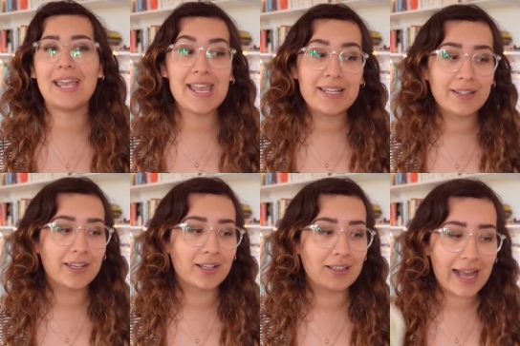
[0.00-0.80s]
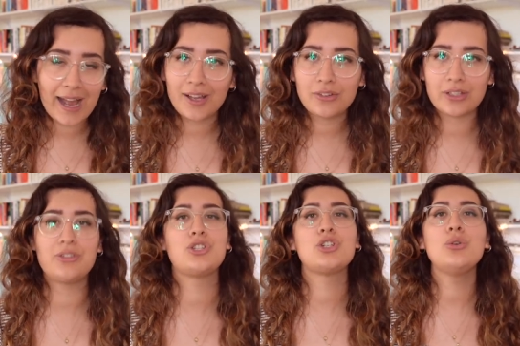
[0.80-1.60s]
hated the class, and
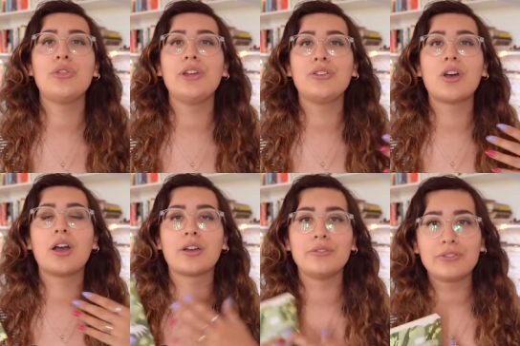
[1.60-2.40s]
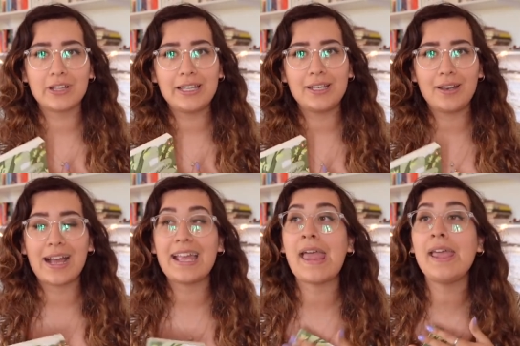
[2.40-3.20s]
the two things got conflated.
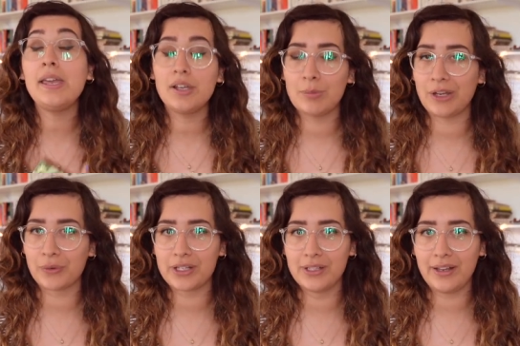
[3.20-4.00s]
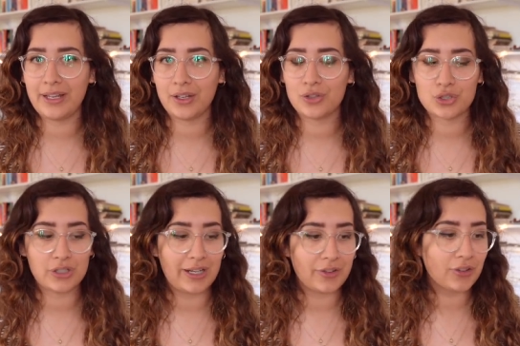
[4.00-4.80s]
I hated my grade nine English
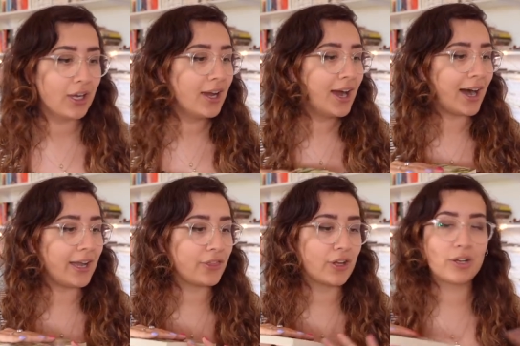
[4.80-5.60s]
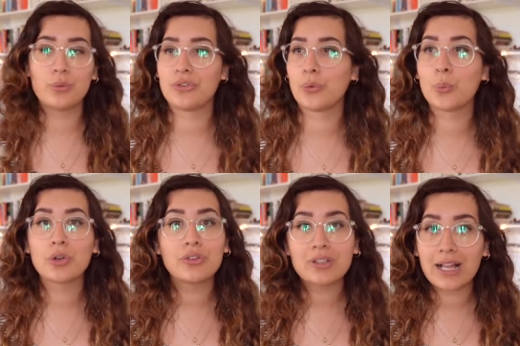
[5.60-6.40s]
class. I thought it was the
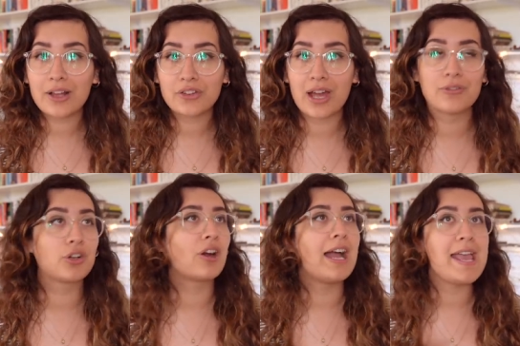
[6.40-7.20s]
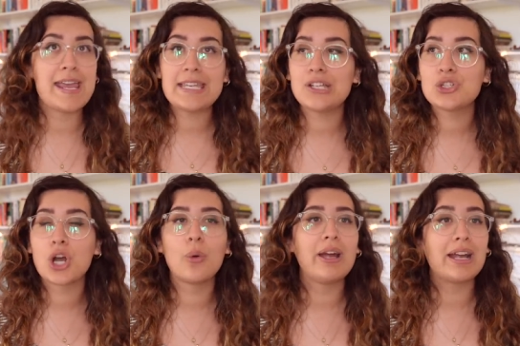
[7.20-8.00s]
worst class ever. I hated
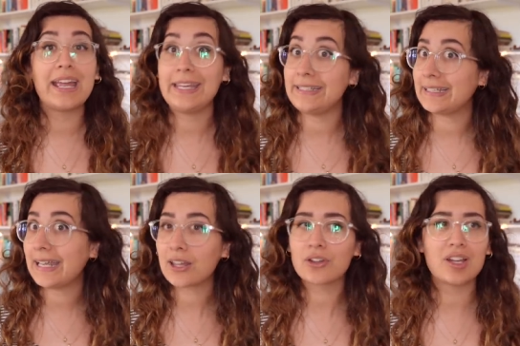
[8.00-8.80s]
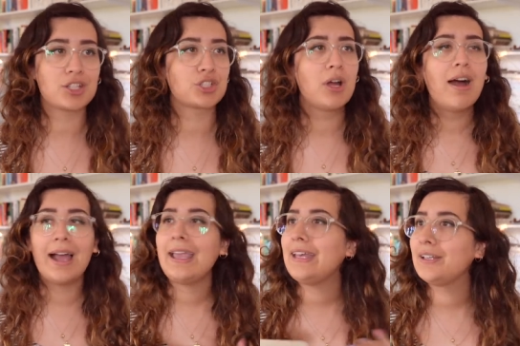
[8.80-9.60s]
going. I hated English.
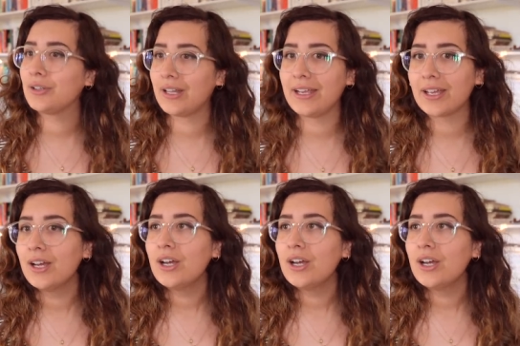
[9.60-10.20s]
I hated, like,